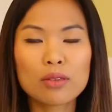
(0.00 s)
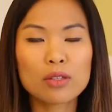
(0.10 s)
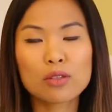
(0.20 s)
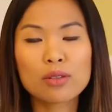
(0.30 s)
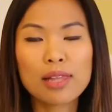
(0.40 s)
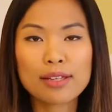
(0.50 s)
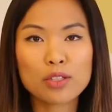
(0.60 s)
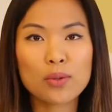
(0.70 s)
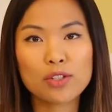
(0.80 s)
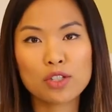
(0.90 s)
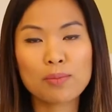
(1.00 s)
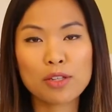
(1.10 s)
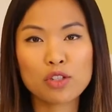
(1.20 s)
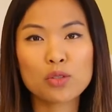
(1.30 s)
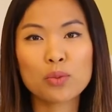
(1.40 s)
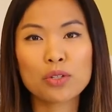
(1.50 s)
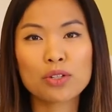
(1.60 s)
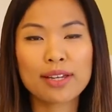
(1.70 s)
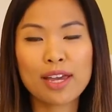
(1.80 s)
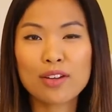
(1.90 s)
The last two I just mentioned
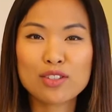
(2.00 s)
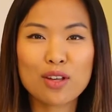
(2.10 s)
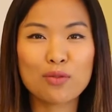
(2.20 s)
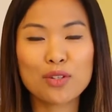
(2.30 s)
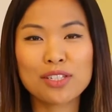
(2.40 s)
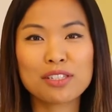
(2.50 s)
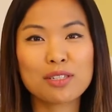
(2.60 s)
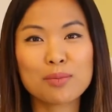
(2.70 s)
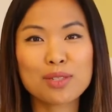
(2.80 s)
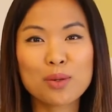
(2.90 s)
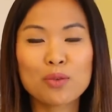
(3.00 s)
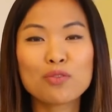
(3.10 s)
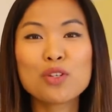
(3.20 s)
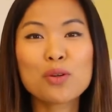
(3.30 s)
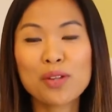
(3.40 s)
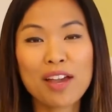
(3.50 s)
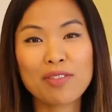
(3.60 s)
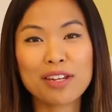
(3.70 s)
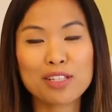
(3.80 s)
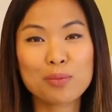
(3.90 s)
were accounting software systems. So if you don't
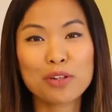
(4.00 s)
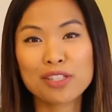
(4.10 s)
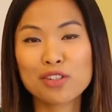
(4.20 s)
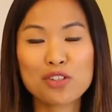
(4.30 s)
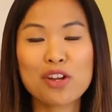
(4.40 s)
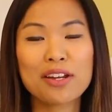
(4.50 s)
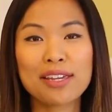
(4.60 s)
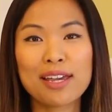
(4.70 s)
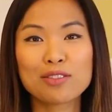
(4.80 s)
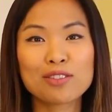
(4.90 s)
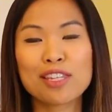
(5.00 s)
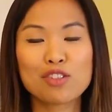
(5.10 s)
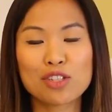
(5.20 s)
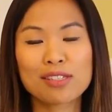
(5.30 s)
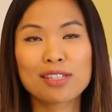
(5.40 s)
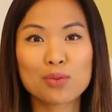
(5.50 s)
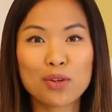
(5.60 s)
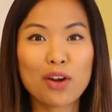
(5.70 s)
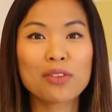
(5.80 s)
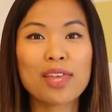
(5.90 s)
have that experience and you're not an accountant, then just
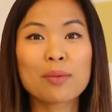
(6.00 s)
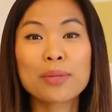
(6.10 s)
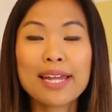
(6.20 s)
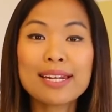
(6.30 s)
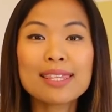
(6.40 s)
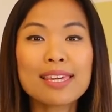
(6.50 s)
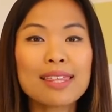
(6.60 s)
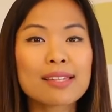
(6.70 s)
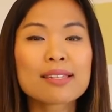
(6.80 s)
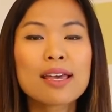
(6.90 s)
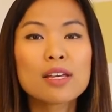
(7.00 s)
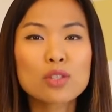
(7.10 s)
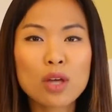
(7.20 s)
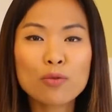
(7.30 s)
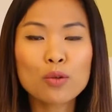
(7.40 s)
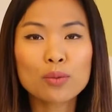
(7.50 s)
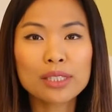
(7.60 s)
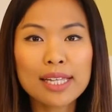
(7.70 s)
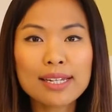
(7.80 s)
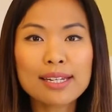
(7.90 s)
disregard that. But anything that's software
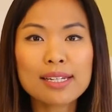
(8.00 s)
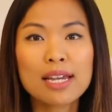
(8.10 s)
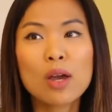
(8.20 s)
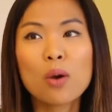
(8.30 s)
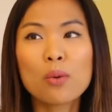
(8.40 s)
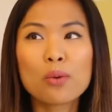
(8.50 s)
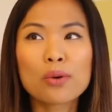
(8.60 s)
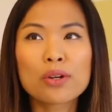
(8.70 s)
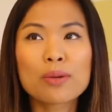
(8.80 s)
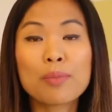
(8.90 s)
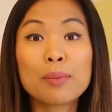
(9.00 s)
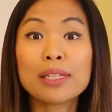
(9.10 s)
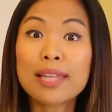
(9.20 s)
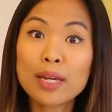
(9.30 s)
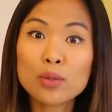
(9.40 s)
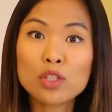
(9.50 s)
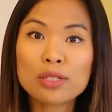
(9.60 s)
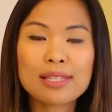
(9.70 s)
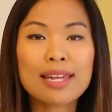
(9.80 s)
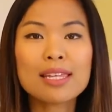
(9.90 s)
related or maybe
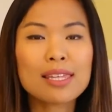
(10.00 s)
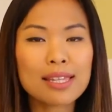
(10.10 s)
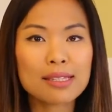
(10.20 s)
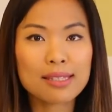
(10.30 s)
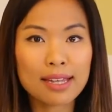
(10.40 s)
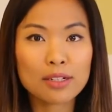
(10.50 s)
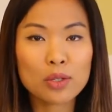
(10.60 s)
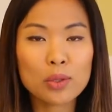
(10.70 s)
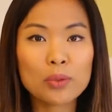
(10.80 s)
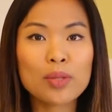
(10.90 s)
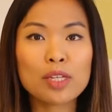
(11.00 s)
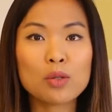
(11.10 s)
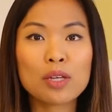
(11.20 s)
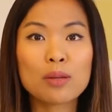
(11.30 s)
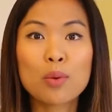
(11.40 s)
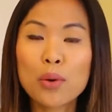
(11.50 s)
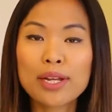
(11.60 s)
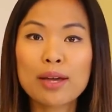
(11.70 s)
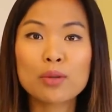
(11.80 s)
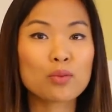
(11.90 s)
languages, anything that's technical that you can
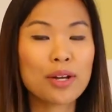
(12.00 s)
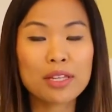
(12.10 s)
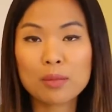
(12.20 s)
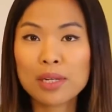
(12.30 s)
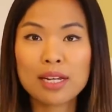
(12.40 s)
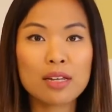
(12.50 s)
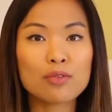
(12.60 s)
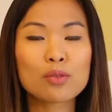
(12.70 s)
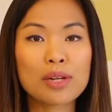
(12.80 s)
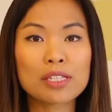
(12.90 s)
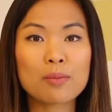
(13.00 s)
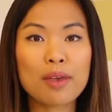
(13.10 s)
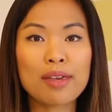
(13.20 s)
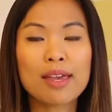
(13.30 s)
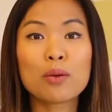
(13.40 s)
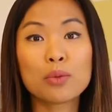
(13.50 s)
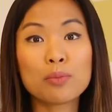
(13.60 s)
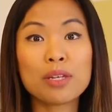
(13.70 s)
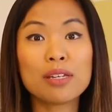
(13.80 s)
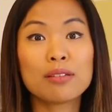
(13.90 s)
point out right at the beginning of your resume
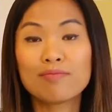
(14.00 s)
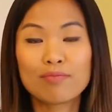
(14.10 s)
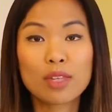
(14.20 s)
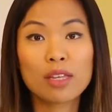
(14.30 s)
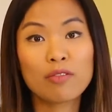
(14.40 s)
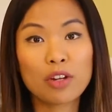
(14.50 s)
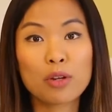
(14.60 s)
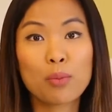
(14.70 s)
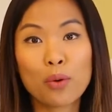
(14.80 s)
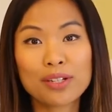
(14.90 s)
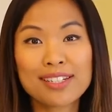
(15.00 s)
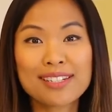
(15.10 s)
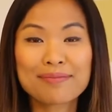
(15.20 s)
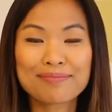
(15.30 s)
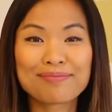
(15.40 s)
would be very important.